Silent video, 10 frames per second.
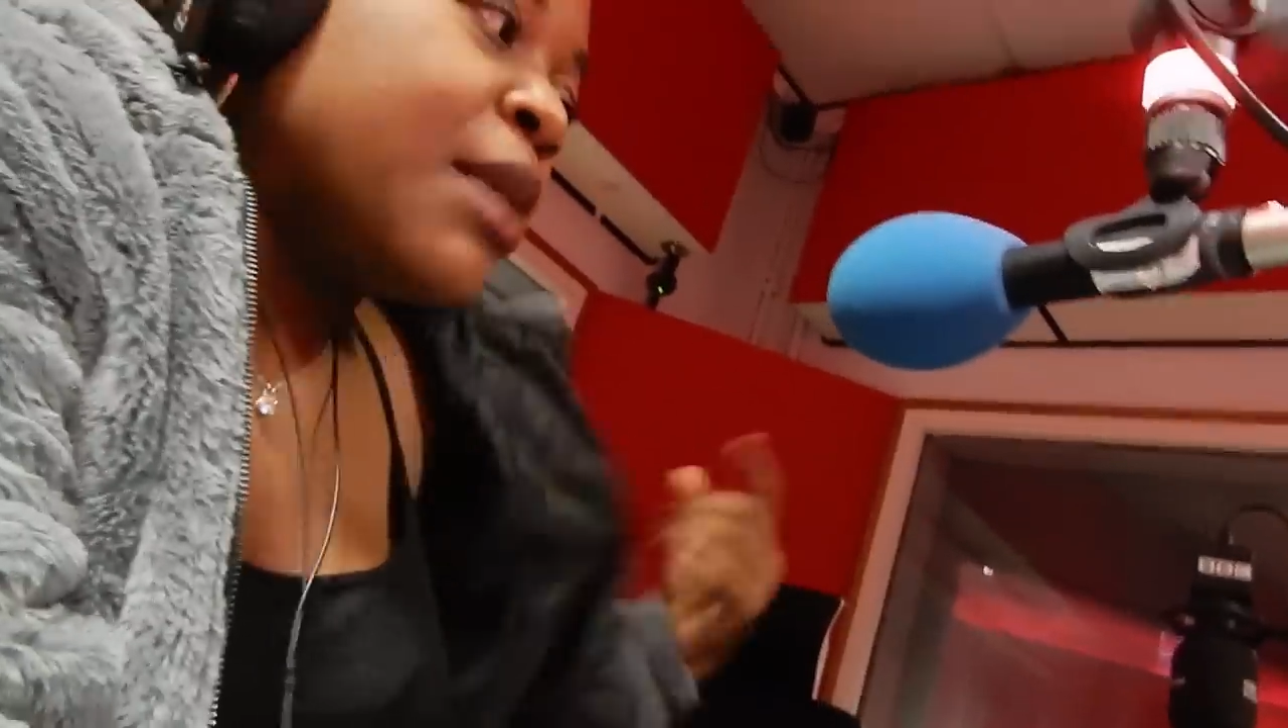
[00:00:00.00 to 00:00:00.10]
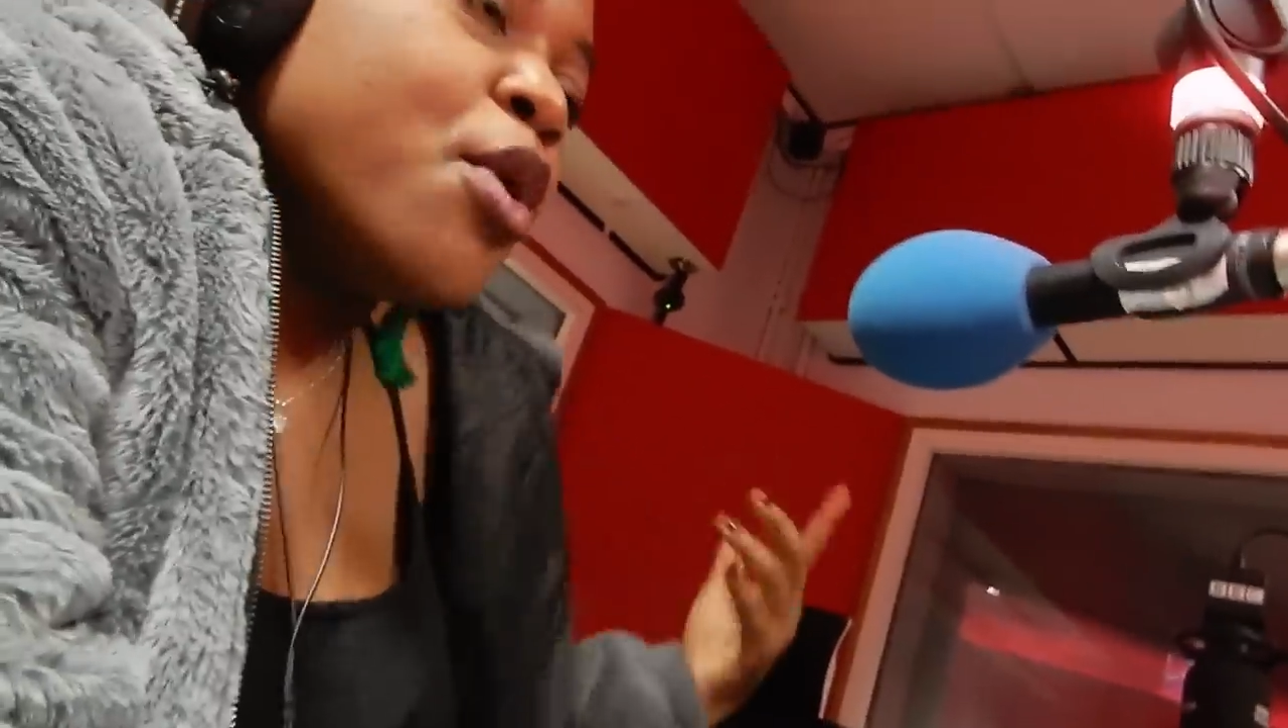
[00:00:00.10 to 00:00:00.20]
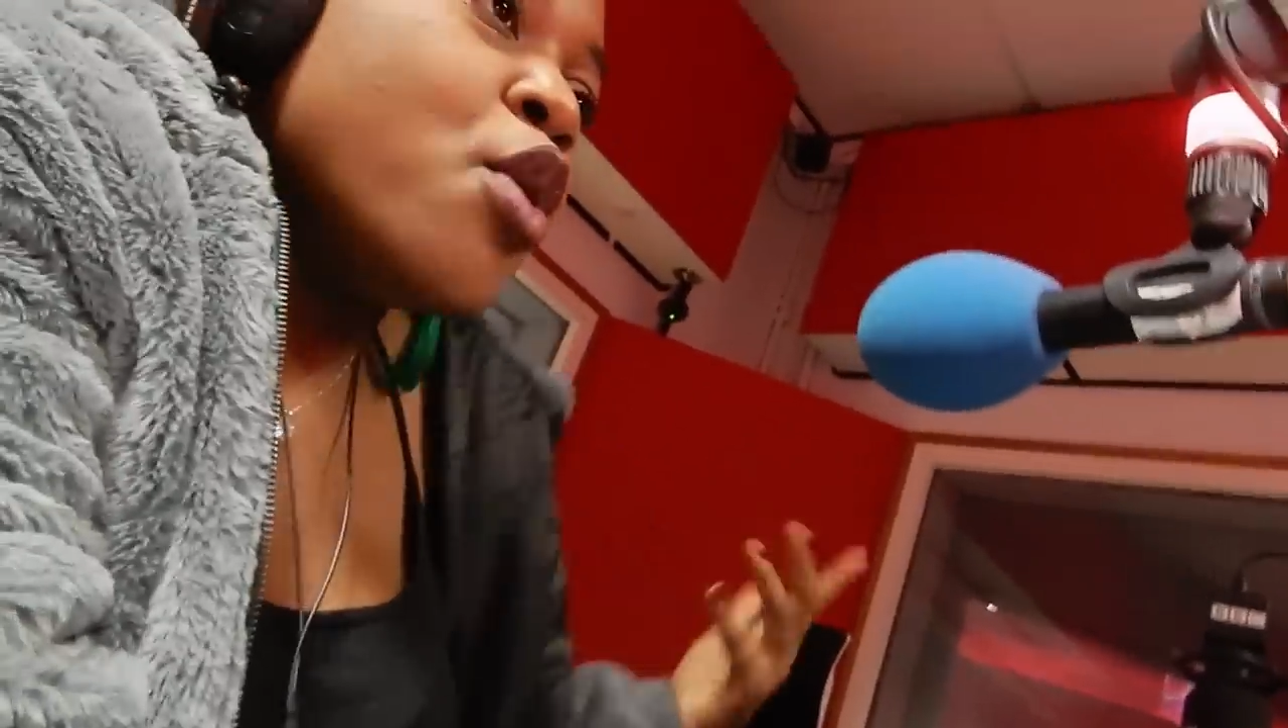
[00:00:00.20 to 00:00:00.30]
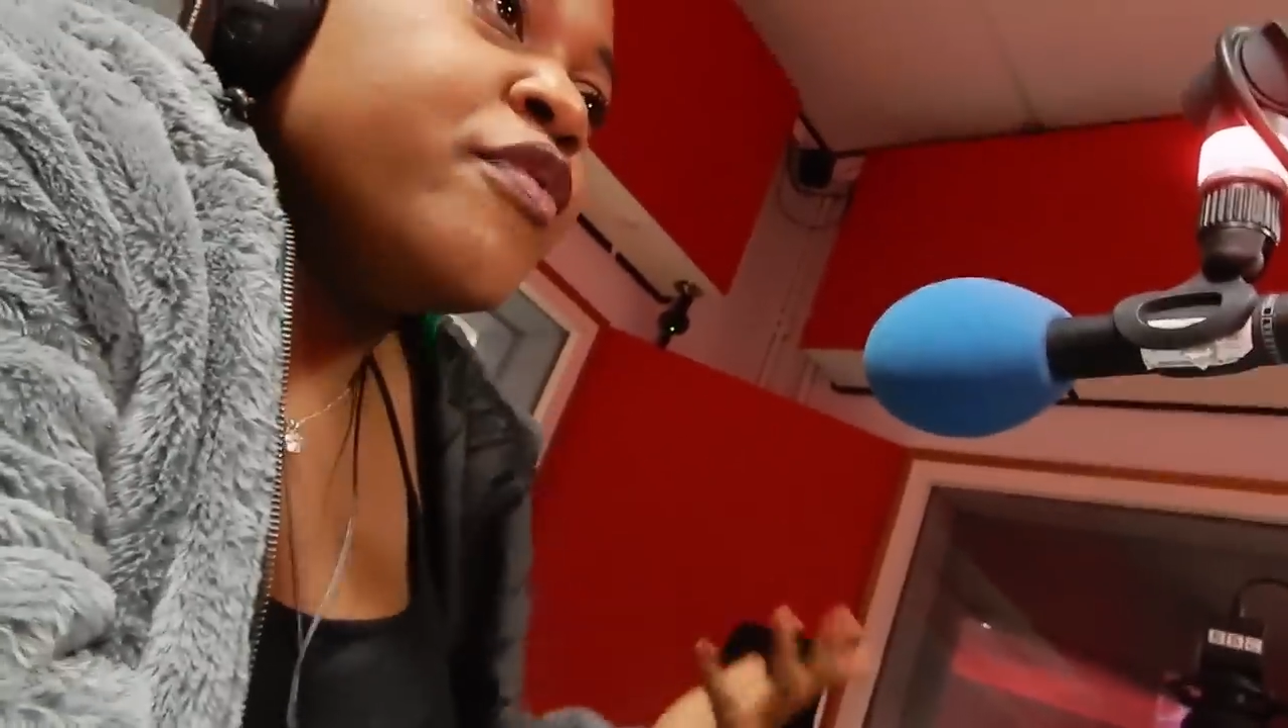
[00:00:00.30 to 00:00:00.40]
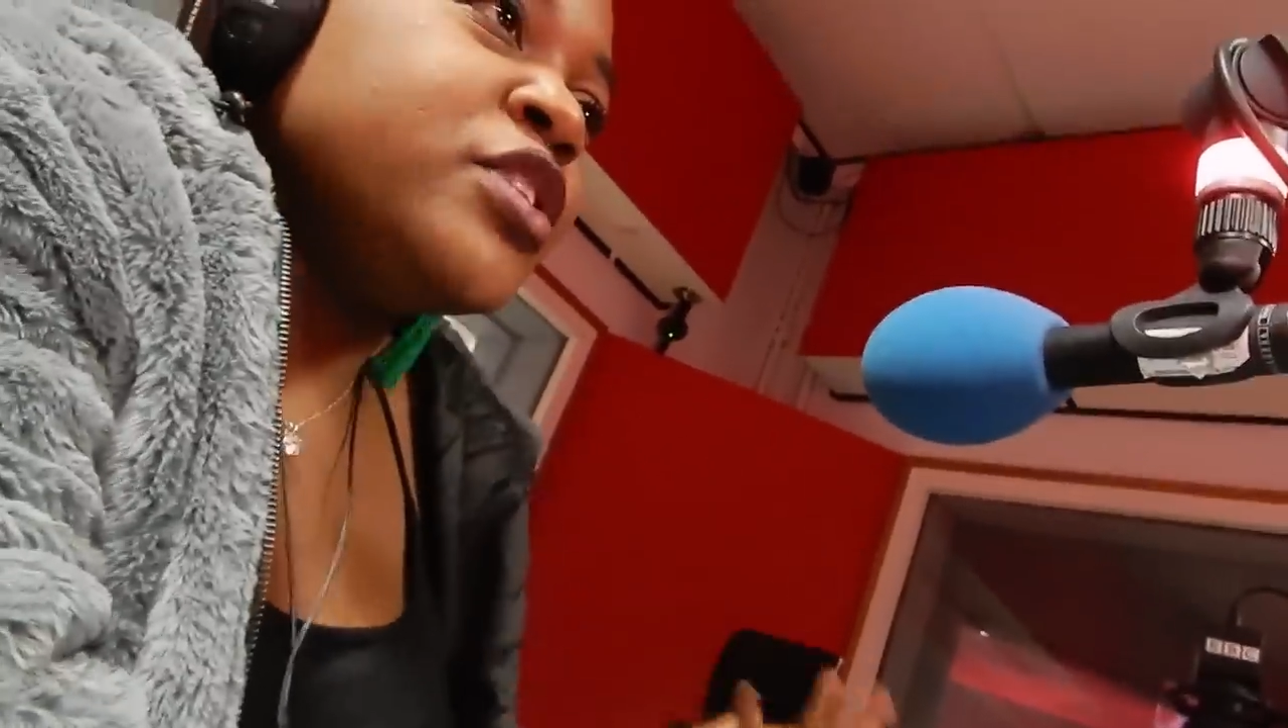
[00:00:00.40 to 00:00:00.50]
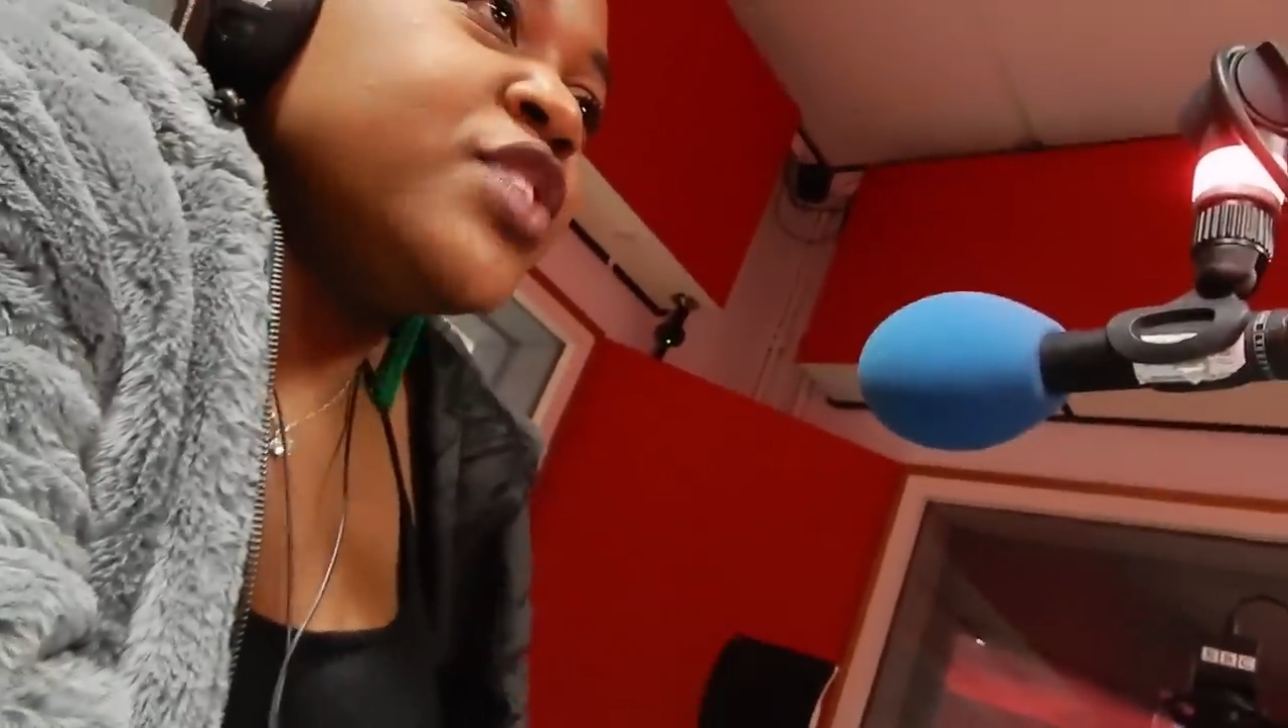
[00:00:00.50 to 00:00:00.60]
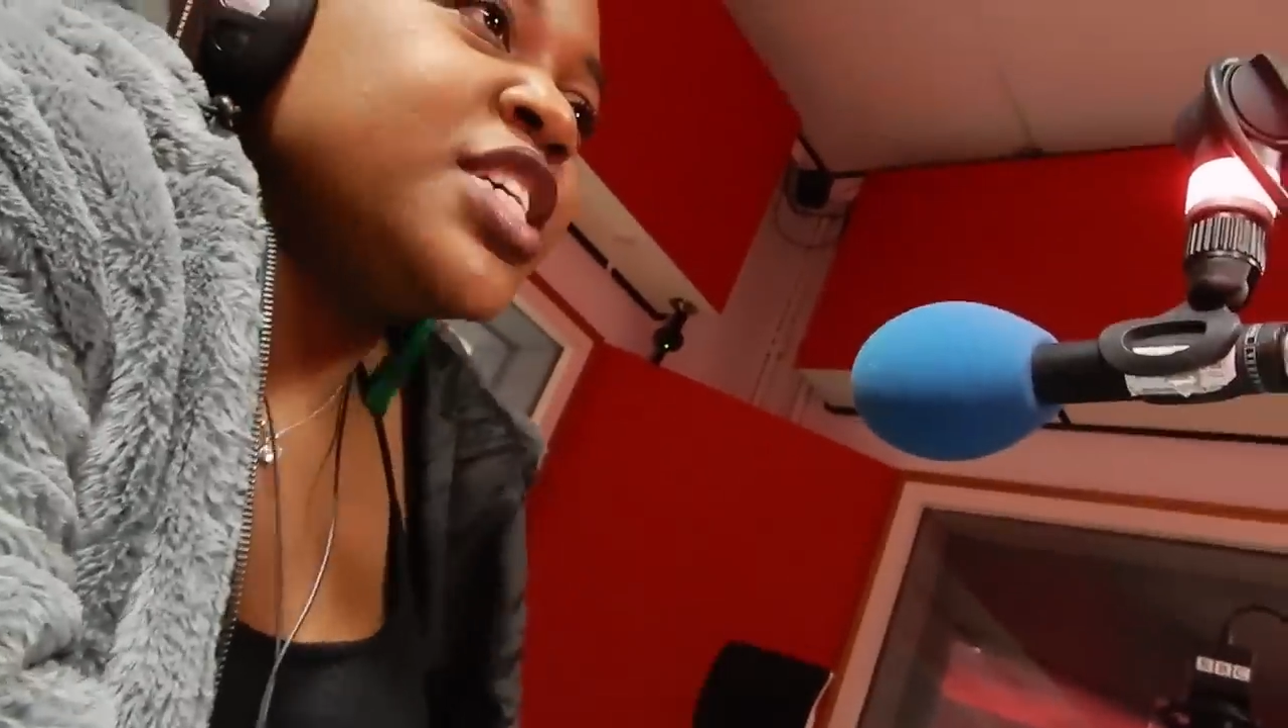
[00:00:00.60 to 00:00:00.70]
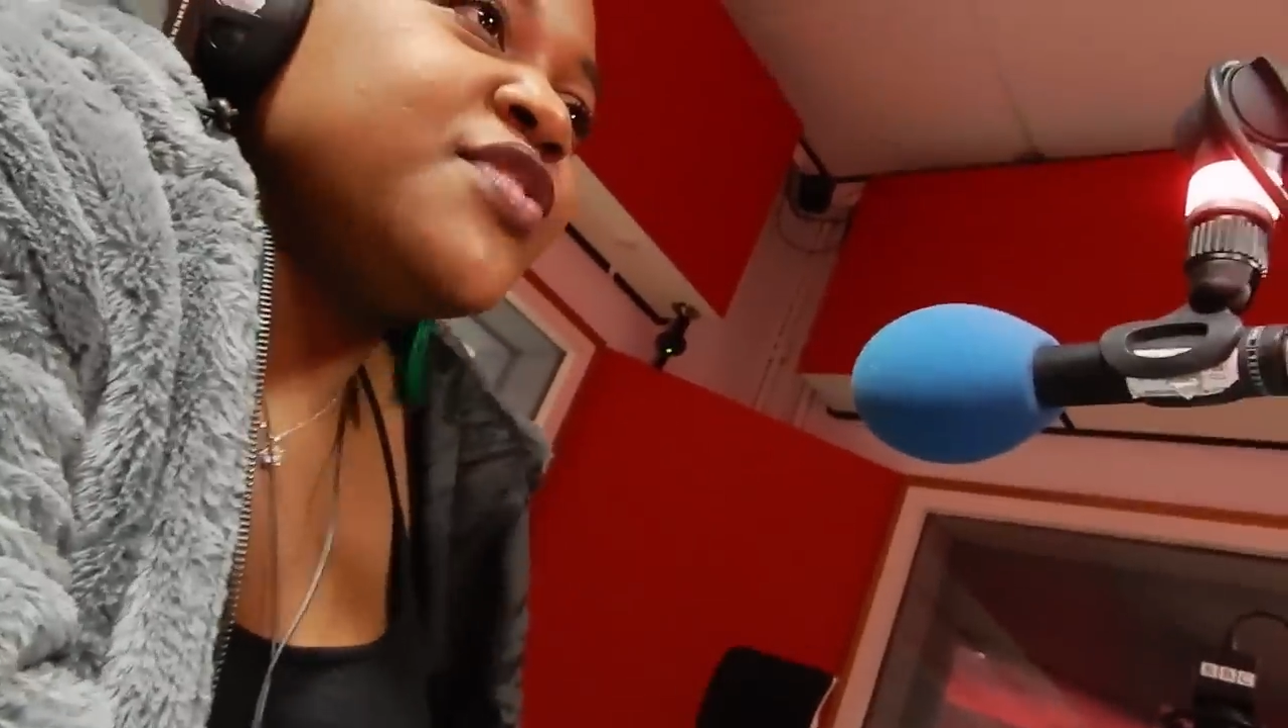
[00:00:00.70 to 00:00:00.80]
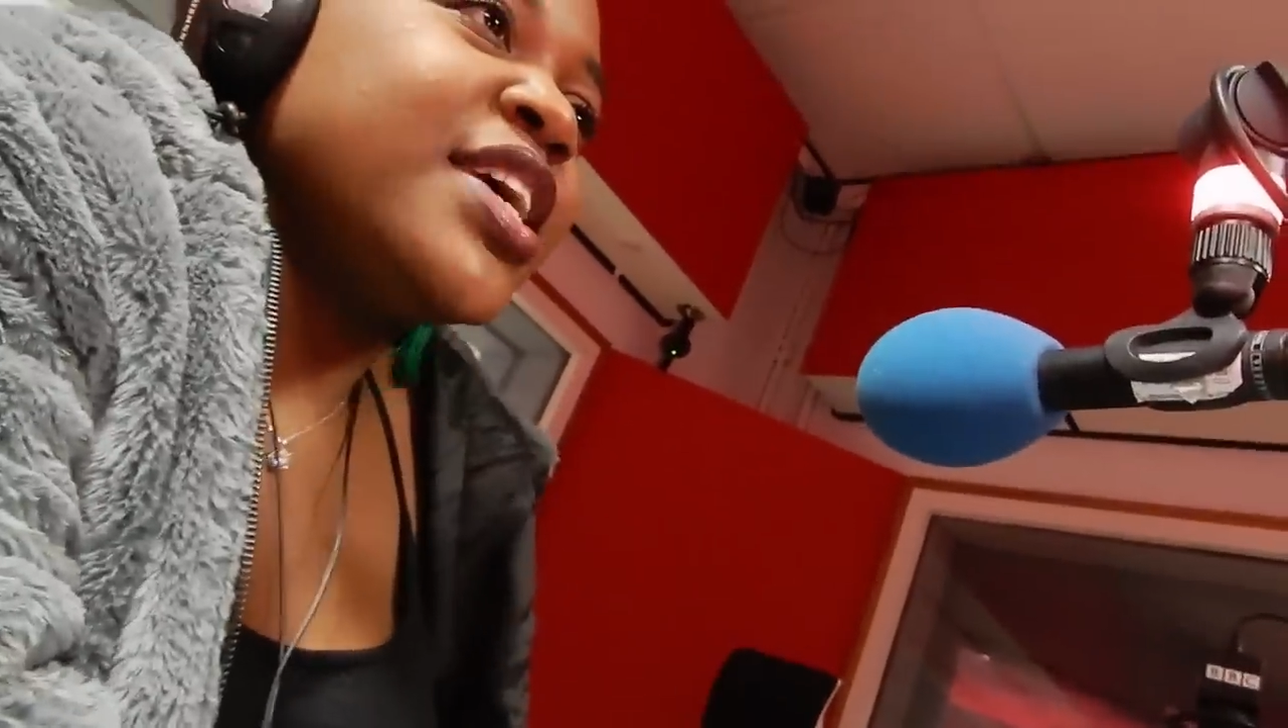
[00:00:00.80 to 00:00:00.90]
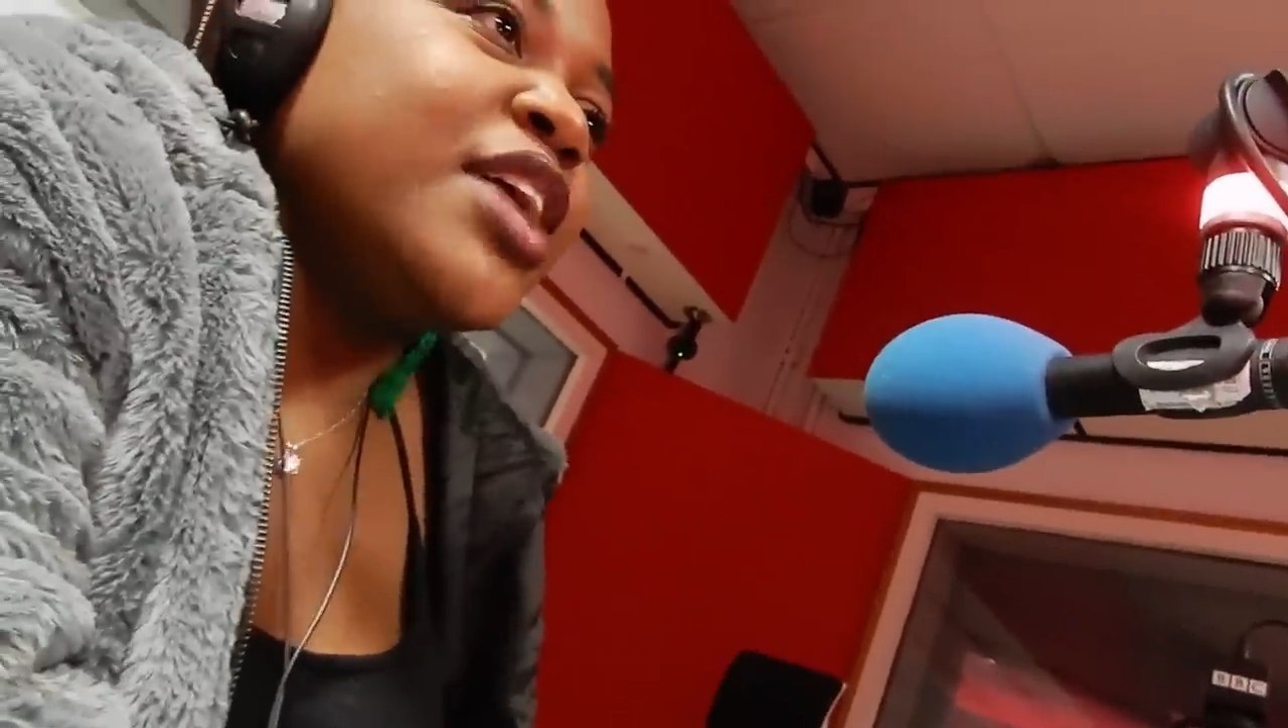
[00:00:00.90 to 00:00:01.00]
I'm
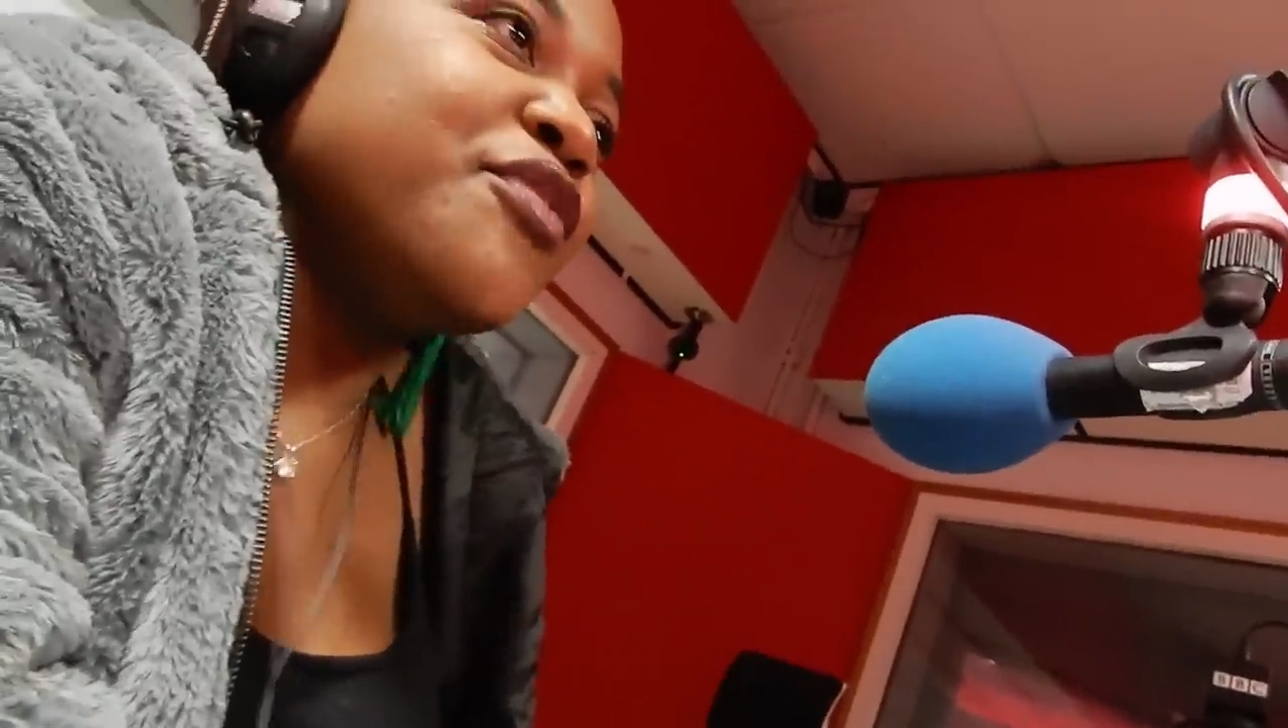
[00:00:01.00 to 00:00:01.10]
overdressed right